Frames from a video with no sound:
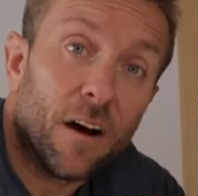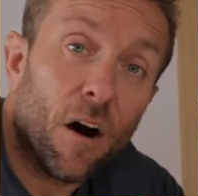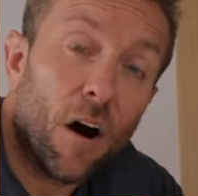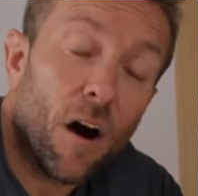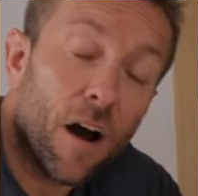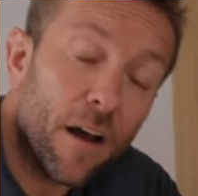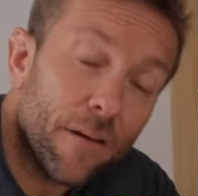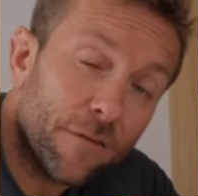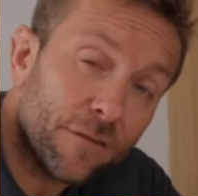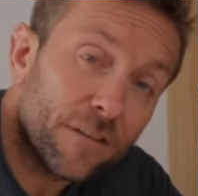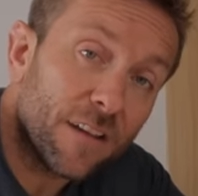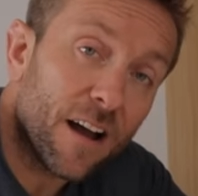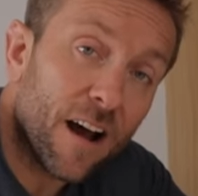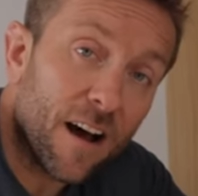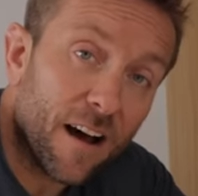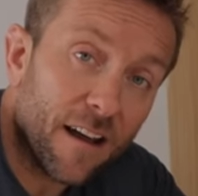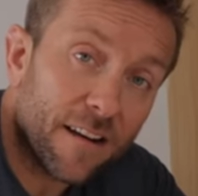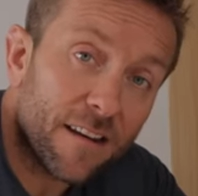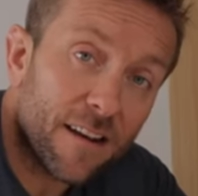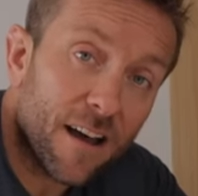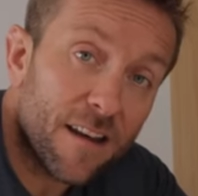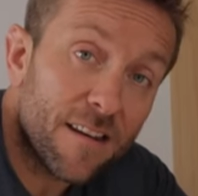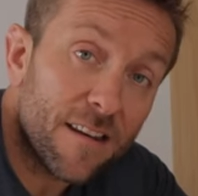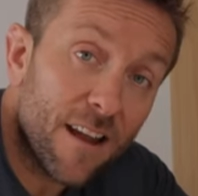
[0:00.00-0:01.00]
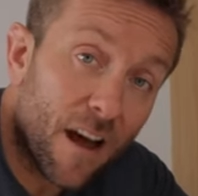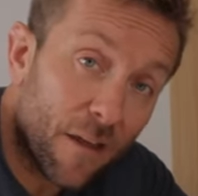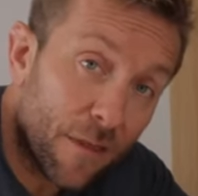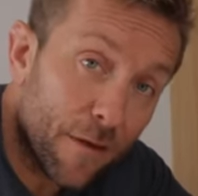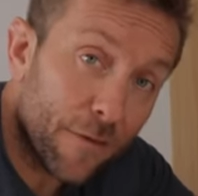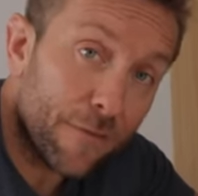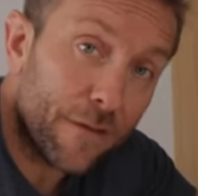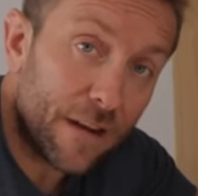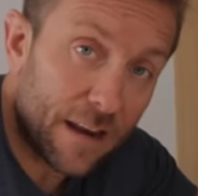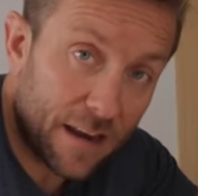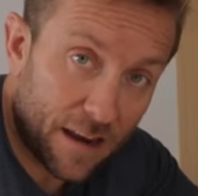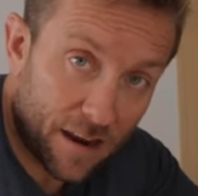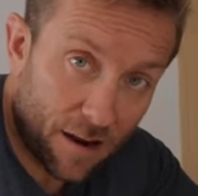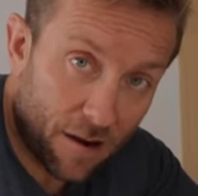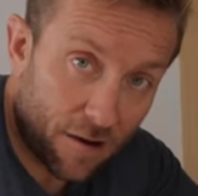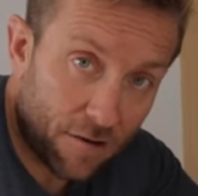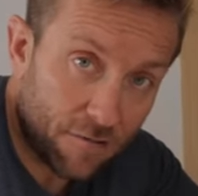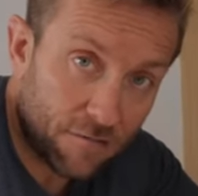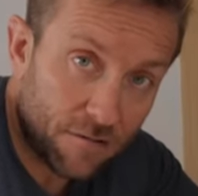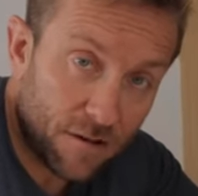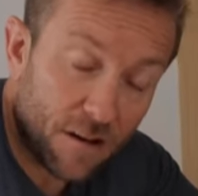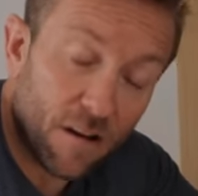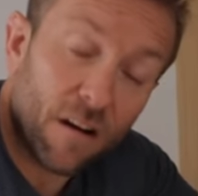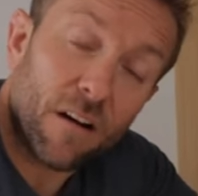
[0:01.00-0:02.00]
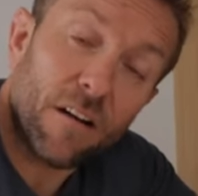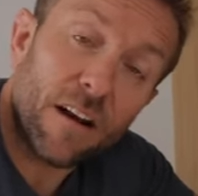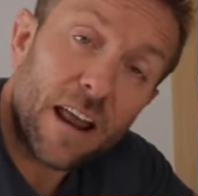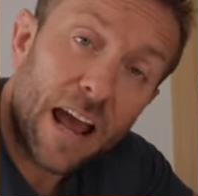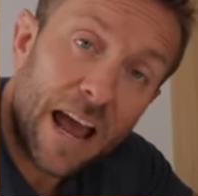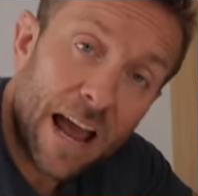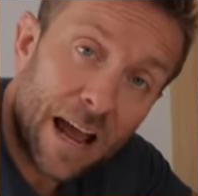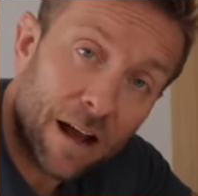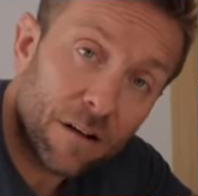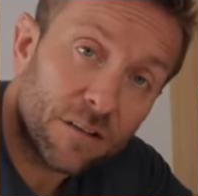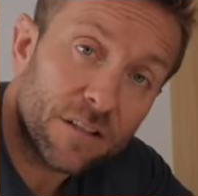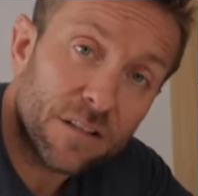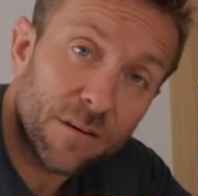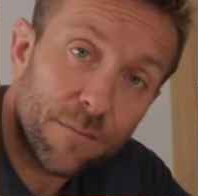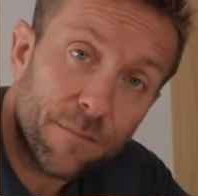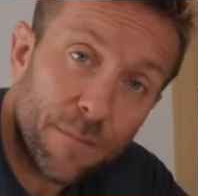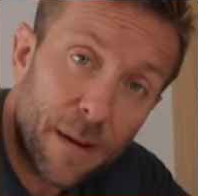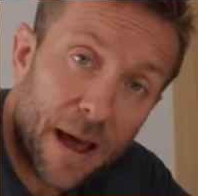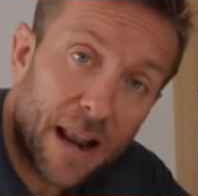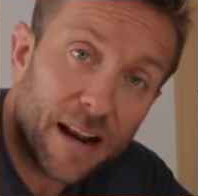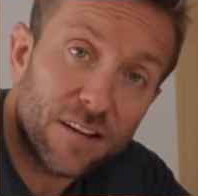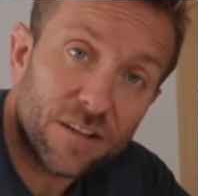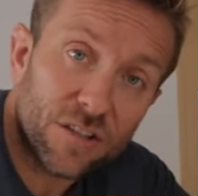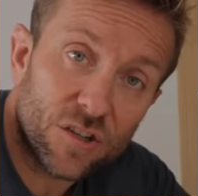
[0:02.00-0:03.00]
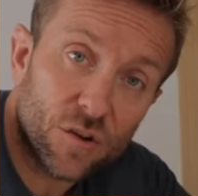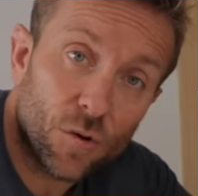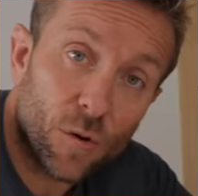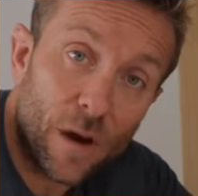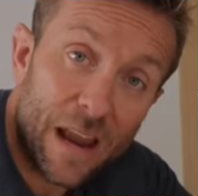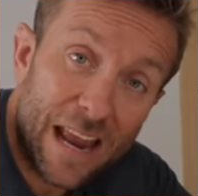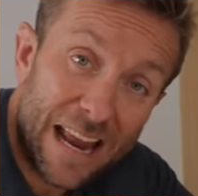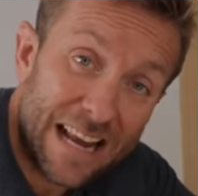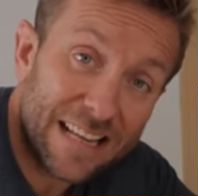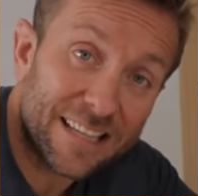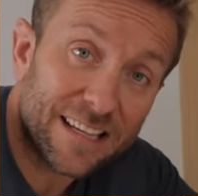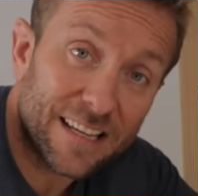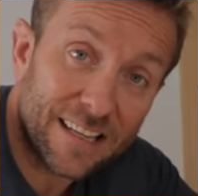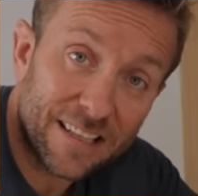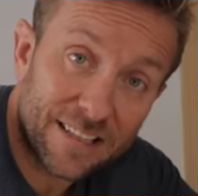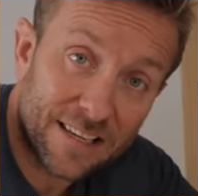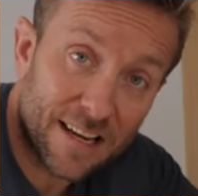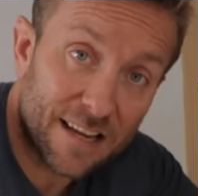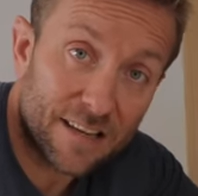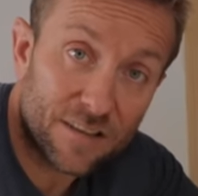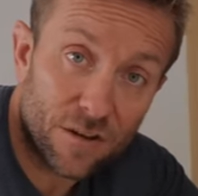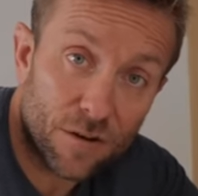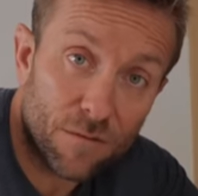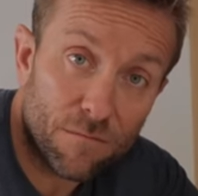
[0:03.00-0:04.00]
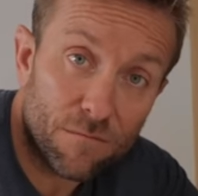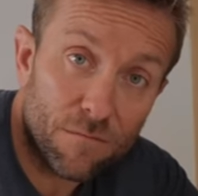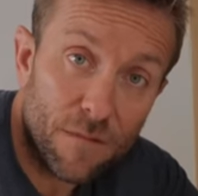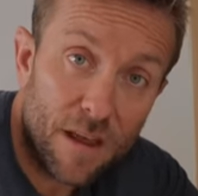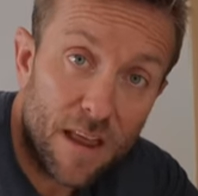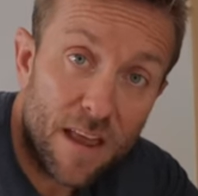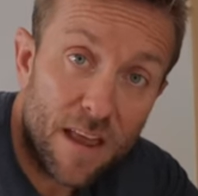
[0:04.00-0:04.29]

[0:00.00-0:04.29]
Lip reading: I've done another video on how to balance your heating system